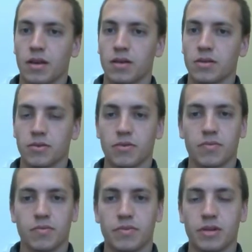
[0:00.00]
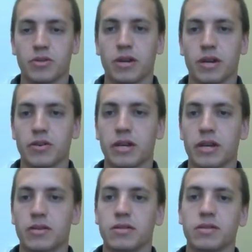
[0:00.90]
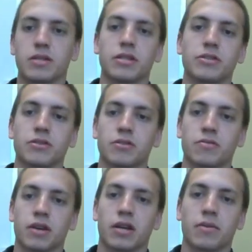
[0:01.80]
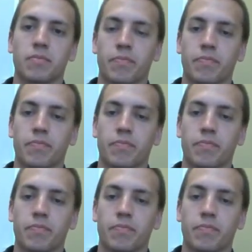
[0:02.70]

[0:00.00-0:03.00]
So they try it out again, and the teacher kind